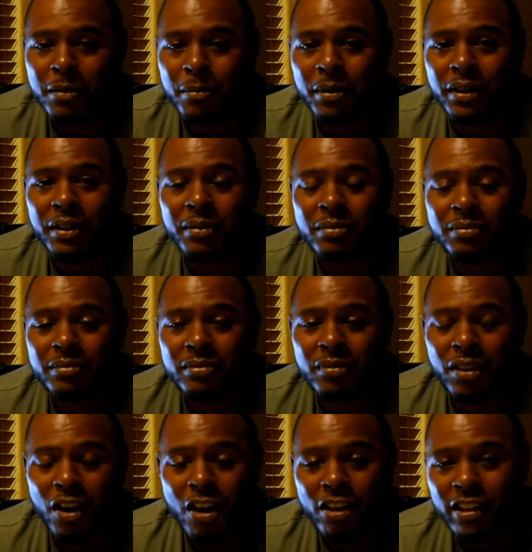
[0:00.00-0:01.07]
But
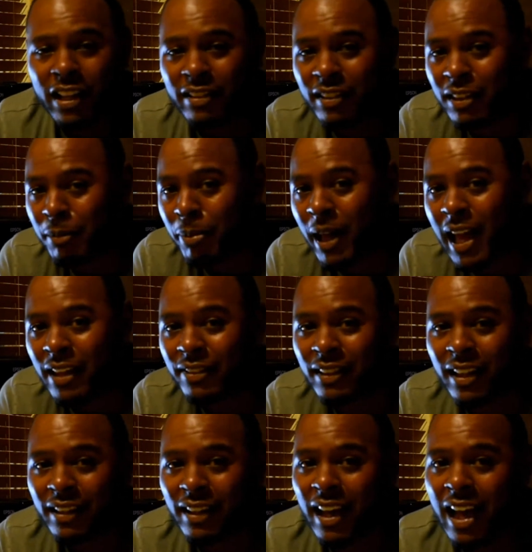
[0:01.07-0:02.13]
all that's in the past
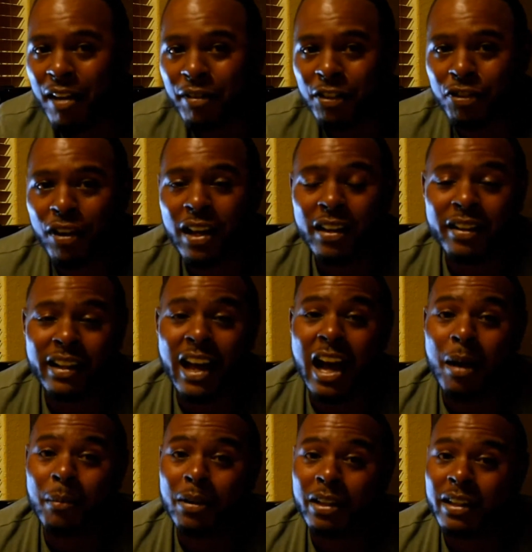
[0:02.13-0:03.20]
now. Now I have a trailer.
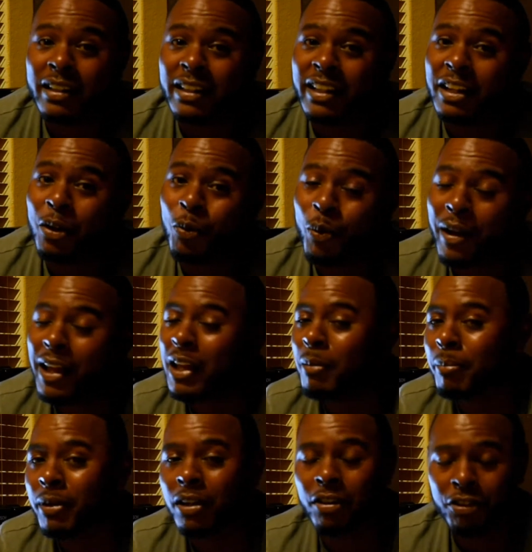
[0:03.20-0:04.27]
Now I'm looking to get a
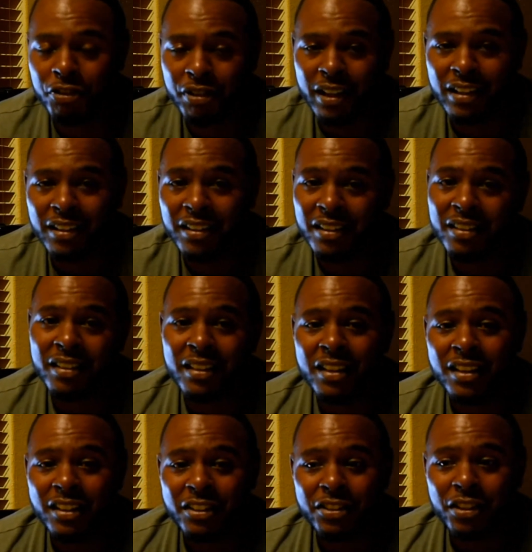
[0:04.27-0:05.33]
way bigger trailer.
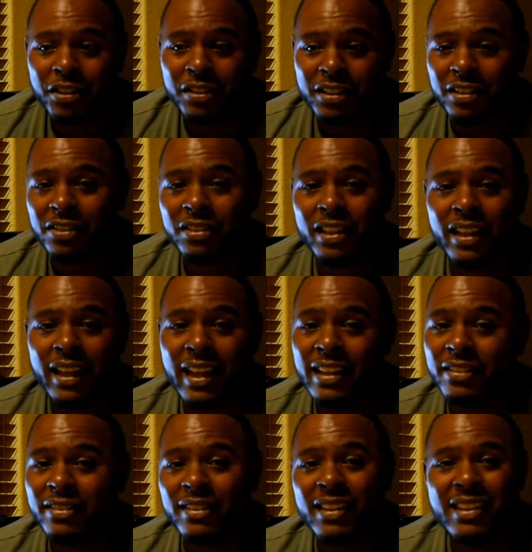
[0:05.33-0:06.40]
So this thing,
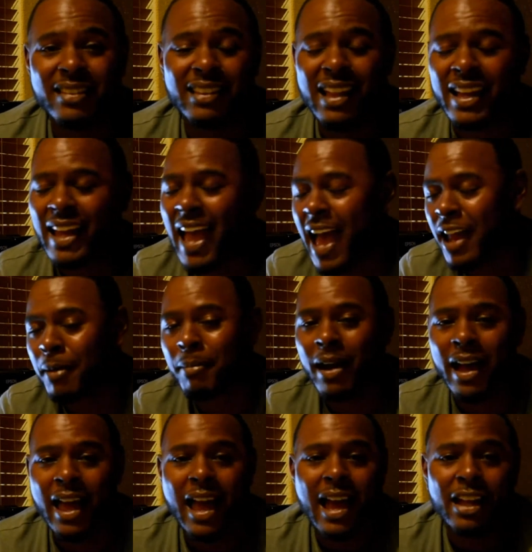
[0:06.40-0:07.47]
it's like out of
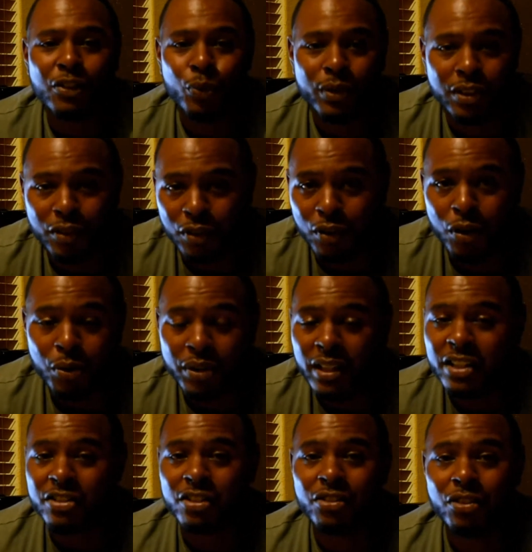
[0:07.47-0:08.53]
my hands with the growth.
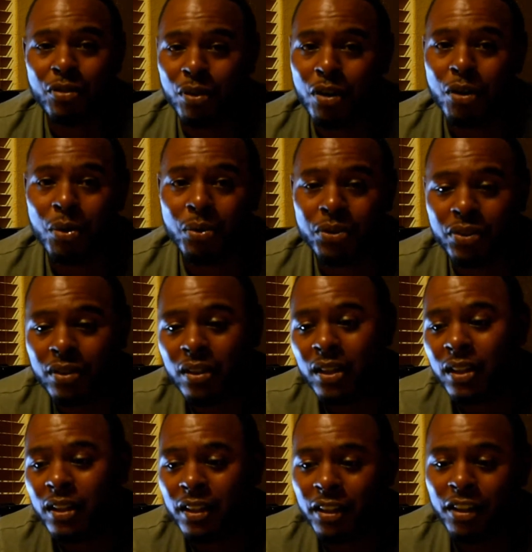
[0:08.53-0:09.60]
It just grows,
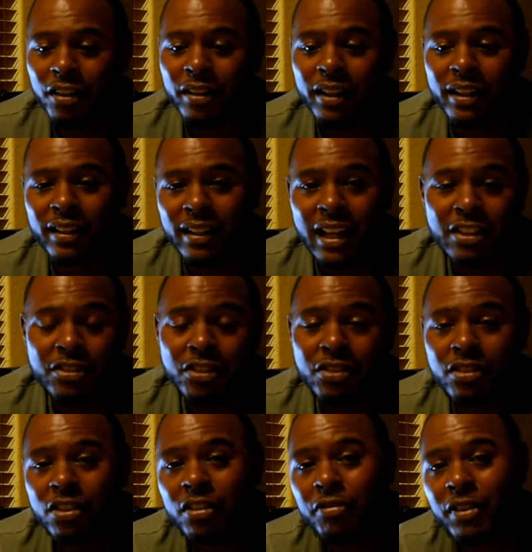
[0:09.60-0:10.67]
you know. And that's
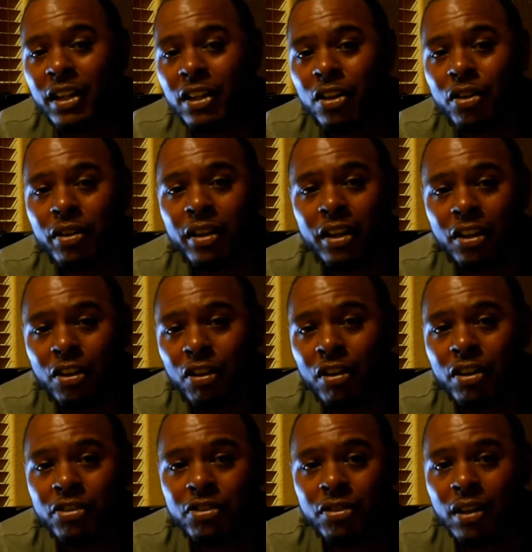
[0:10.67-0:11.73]
just a video to
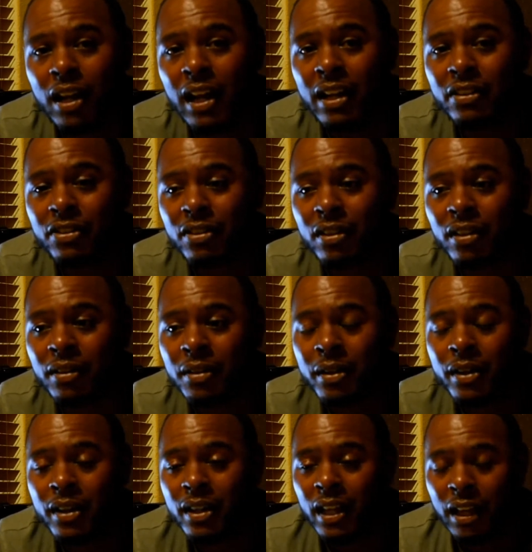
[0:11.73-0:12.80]
encourage you guys to,
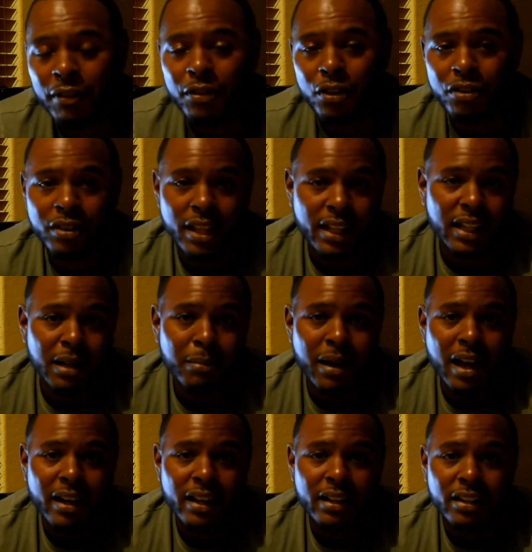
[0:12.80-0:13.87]
if you're thinking
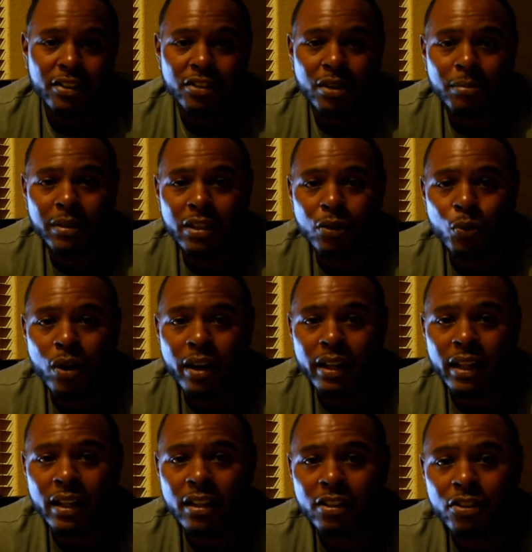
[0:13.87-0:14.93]
about it and it's something you want
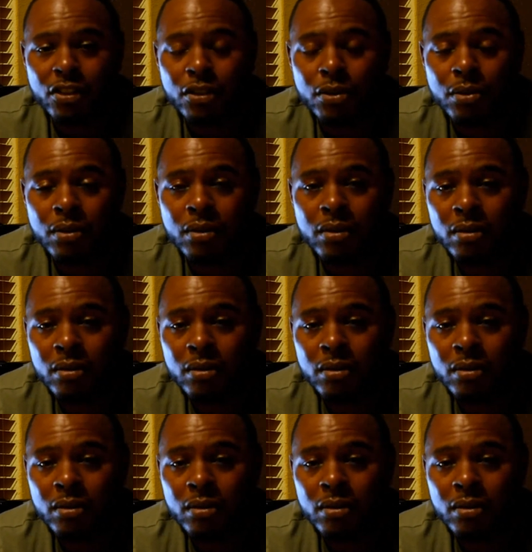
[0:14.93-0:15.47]
to get into,